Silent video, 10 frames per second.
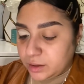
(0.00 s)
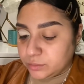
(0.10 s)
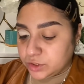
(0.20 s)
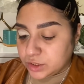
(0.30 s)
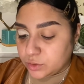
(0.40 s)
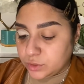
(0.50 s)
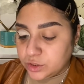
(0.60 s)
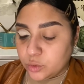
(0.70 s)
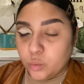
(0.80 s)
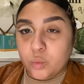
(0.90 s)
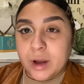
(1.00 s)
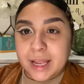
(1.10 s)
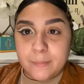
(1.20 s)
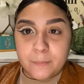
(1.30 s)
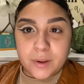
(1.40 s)
just going to
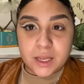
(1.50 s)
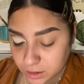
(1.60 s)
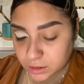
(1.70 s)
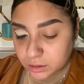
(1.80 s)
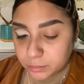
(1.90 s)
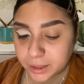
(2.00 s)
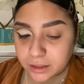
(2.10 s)
wipe a little bit